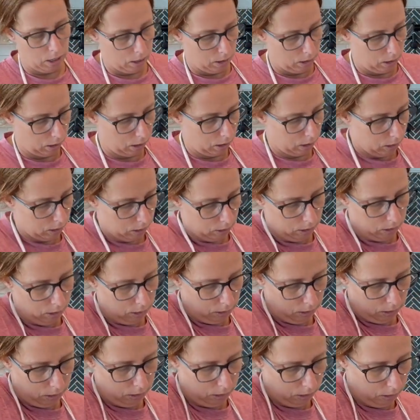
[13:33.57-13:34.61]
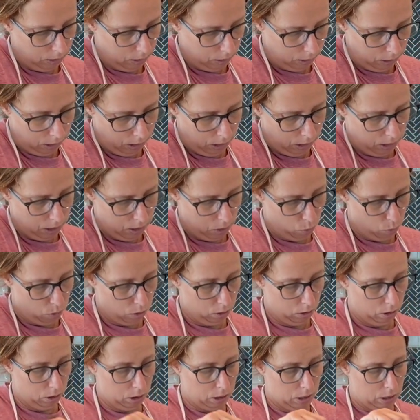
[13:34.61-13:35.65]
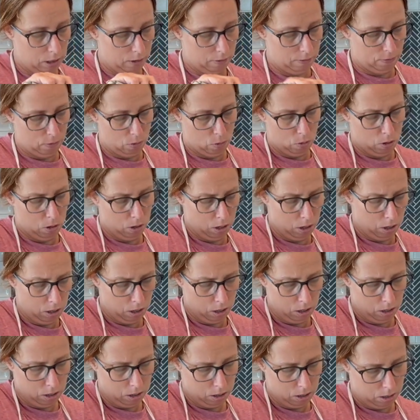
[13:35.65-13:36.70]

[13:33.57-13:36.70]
the consistency that we're looking for.